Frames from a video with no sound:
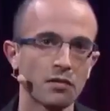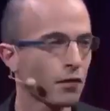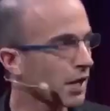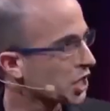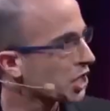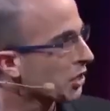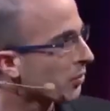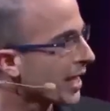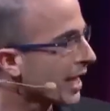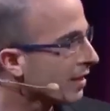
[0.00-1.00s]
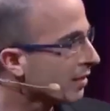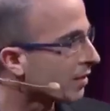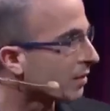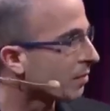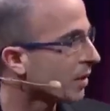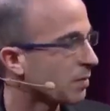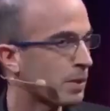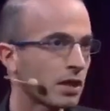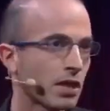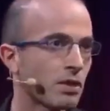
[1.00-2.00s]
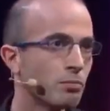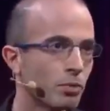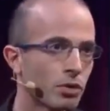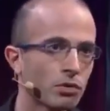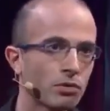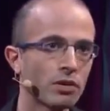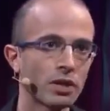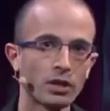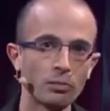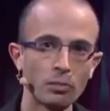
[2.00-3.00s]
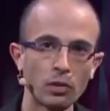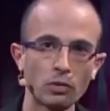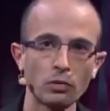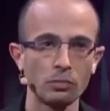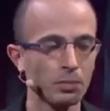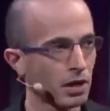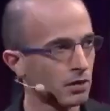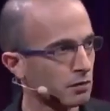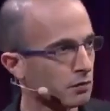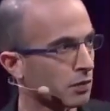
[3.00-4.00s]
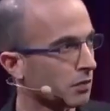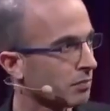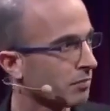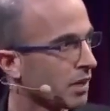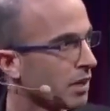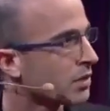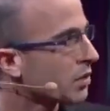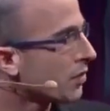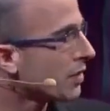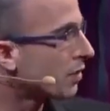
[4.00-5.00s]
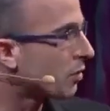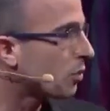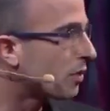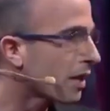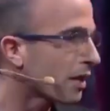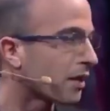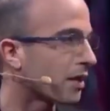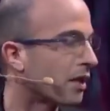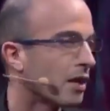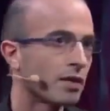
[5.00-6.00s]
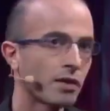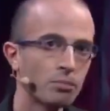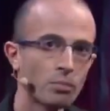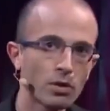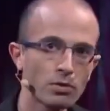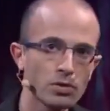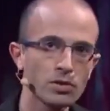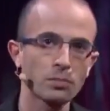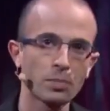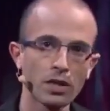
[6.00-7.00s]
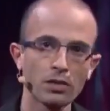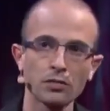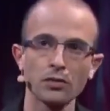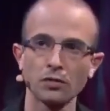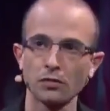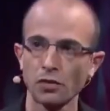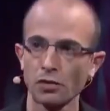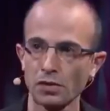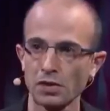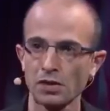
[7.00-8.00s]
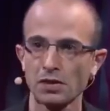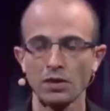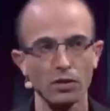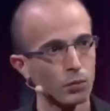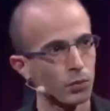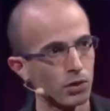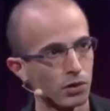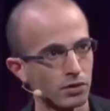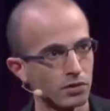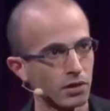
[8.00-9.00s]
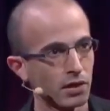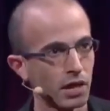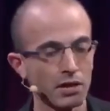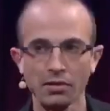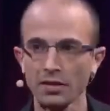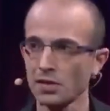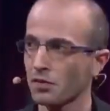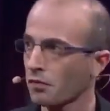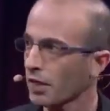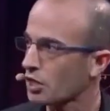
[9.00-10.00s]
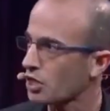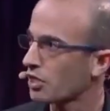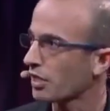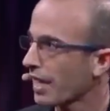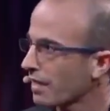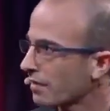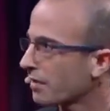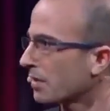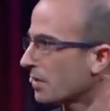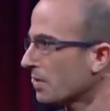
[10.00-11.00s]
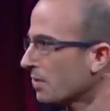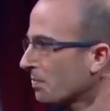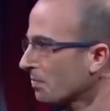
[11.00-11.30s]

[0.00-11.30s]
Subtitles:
fictional reality became more and more powerful, so that today the most powerful forces in the world are these fictional entities.